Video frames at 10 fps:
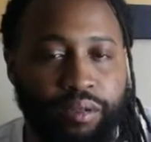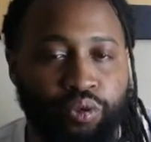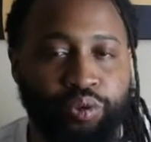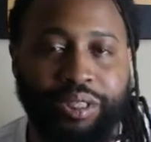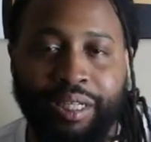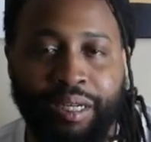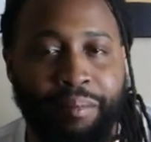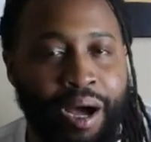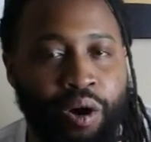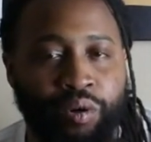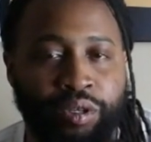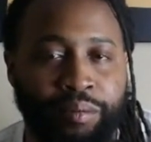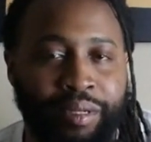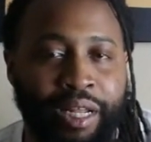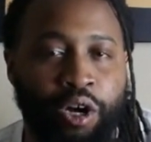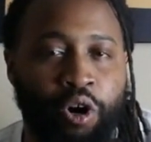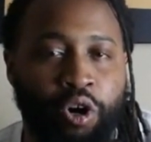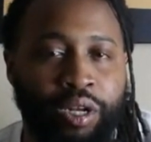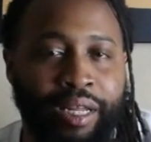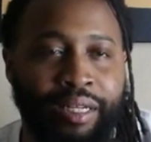You see them out. They
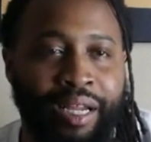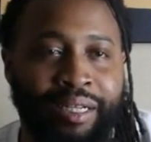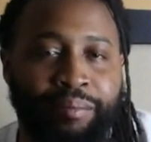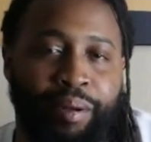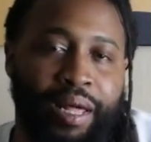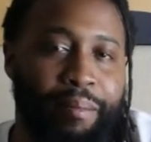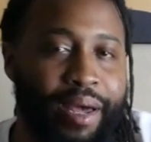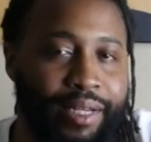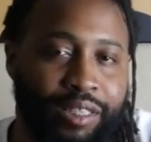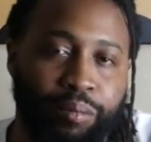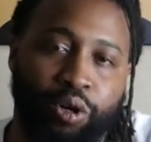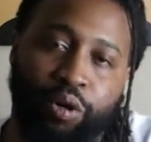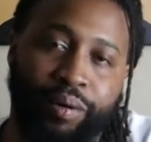all like playing basketball,